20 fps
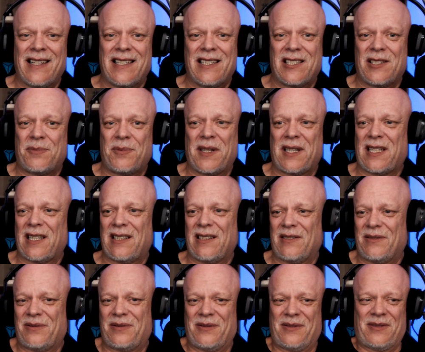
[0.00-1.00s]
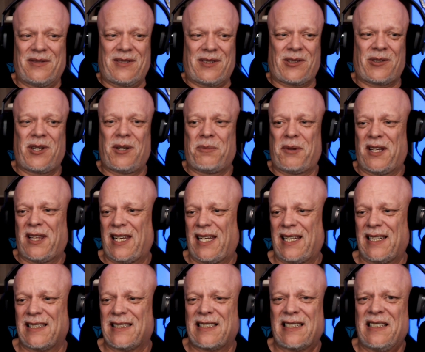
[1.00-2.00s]
Speaking of creepy
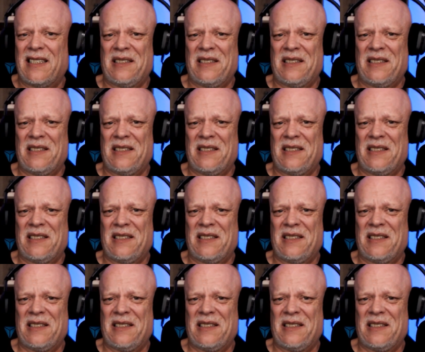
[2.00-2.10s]
things.